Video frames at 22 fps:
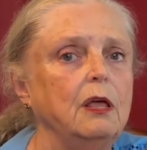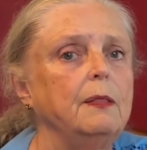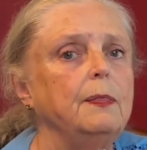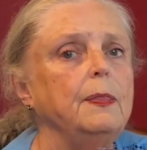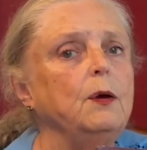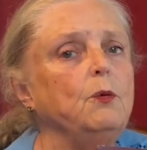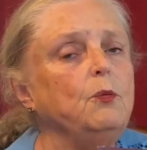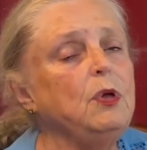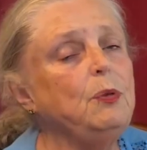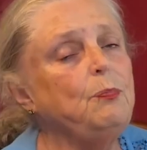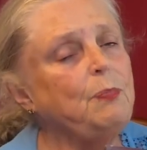
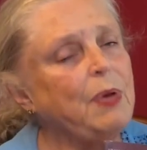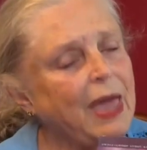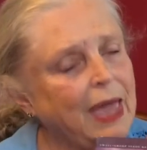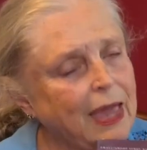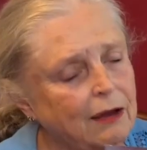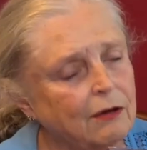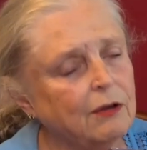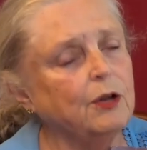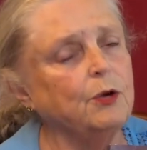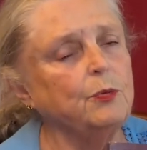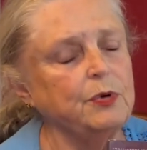that we
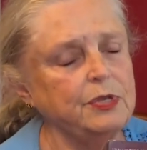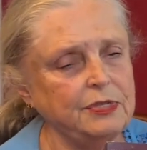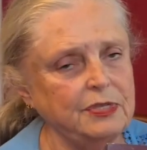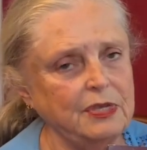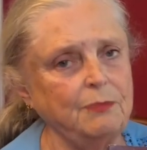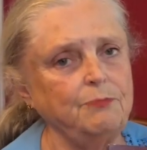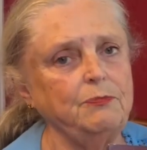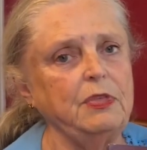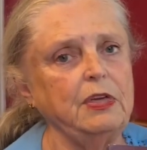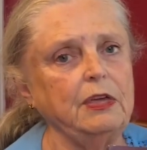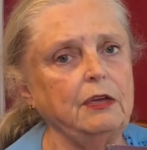pair it with
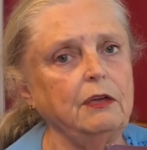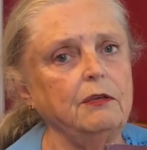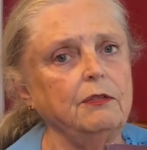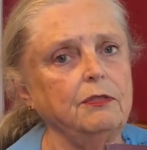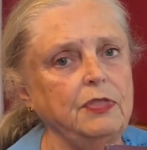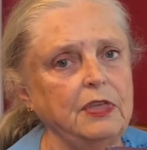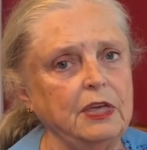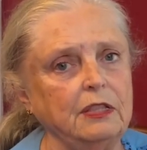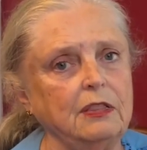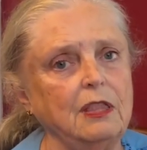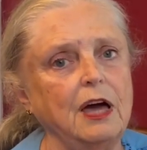something
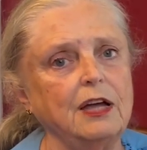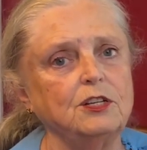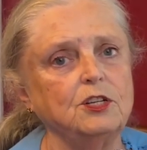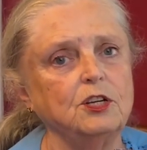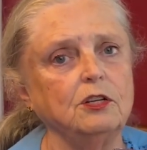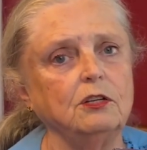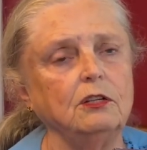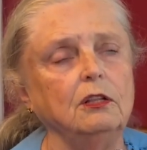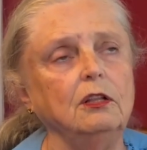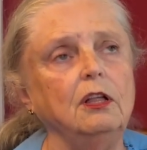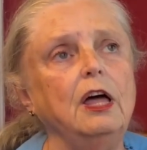
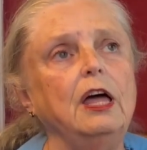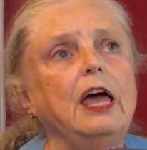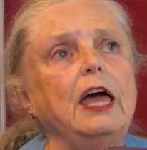theological.